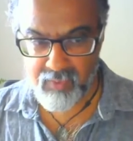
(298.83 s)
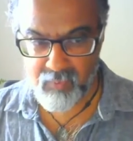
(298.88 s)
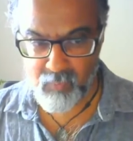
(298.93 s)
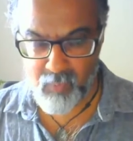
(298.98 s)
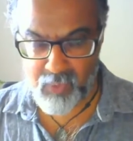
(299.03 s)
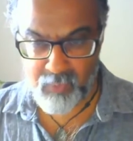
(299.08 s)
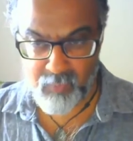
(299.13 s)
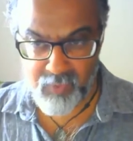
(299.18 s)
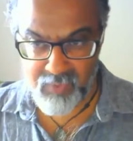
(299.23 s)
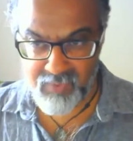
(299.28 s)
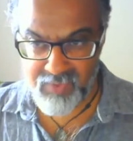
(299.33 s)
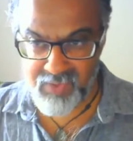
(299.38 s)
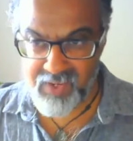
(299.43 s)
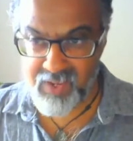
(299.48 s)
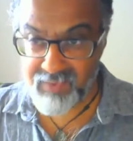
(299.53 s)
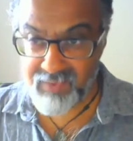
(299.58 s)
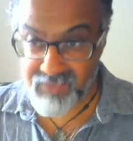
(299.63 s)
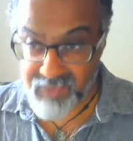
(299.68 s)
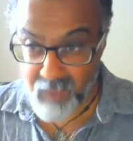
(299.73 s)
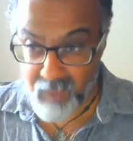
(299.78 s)
what we see
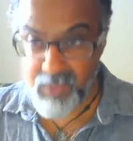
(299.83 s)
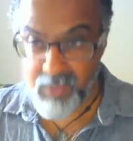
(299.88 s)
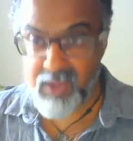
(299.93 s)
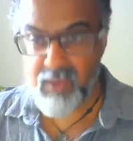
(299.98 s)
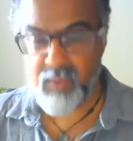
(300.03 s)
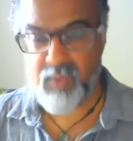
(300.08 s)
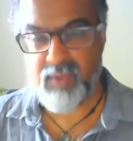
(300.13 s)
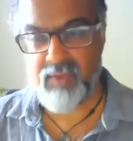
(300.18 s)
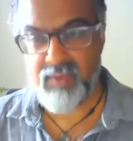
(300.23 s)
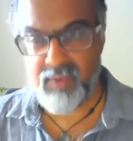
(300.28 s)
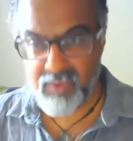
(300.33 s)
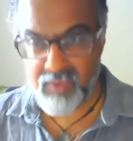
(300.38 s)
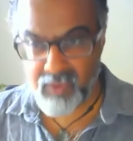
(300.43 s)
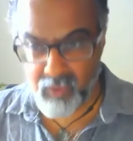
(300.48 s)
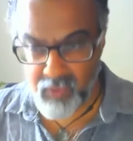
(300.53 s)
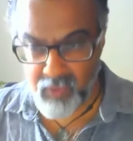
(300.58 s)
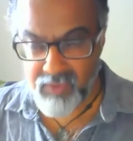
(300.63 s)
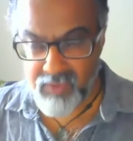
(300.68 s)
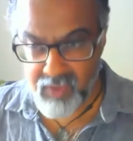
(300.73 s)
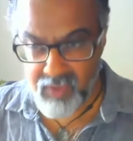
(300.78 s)
as Tamil question, the
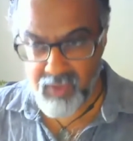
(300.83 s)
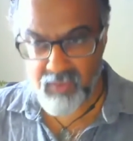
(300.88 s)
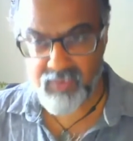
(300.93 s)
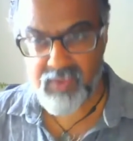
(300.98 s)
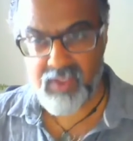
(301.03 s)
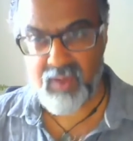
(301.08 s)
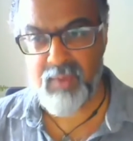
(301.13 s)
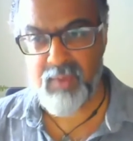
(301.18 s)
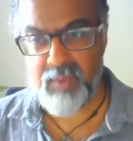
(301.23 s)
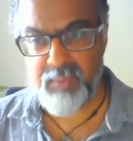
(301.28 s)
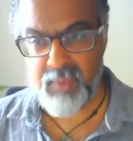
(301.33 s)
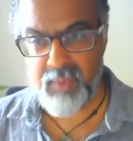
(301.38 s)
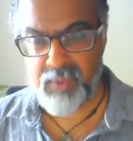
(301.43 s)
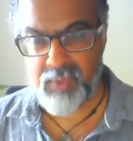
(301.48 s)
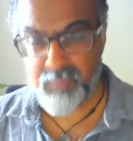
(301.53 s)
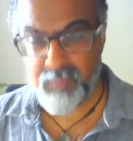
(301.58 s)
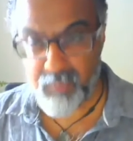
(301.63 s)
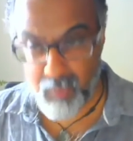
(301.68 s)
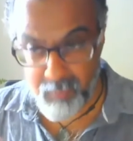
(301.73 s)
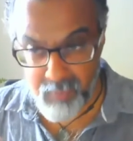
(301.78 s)
question of the Tamil
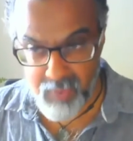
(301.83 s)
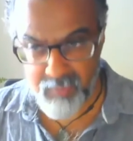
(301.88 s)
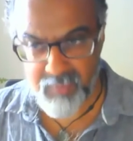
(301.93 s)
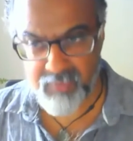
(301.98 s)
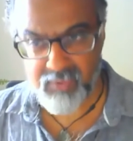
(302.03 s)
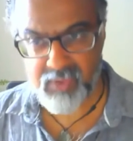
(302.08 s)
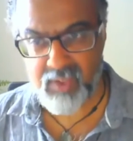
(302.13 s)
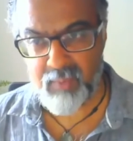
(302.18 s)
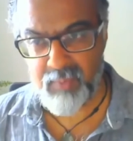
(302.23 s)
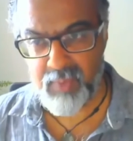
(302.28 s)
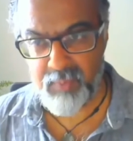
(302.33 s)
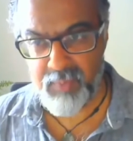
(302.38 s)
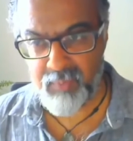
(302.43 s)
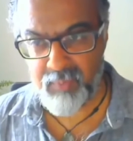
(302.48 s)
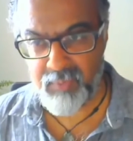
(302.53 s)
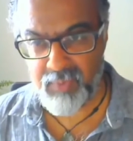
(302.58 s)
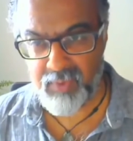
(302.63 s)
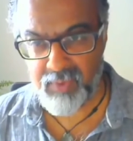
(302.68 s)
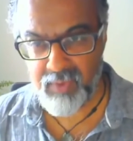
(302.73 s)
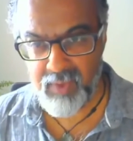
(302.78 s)
people, the problem of the Tamil
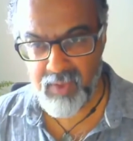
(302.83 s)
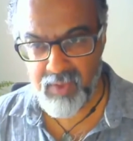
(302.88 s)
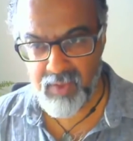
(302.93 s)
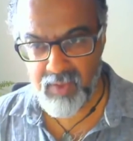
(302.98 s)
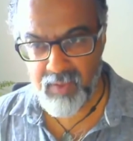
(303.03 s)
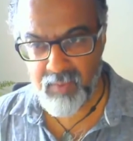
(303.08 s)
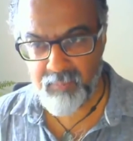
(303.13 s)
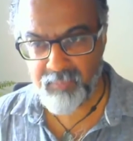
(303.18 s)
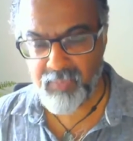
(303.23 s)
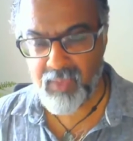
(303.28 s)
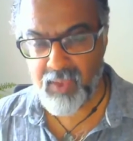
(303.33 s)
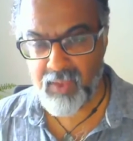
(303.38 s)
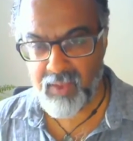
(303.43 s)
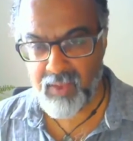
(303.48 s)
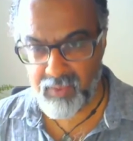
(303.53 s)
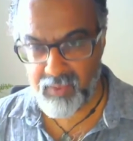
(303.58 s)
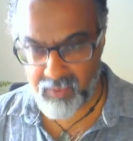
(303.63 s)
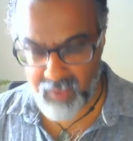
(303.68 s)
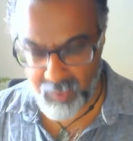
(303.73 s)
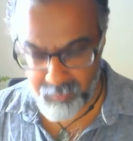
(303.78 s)
people.
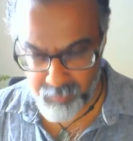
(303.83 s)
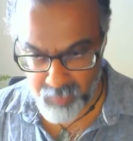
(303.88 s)
And the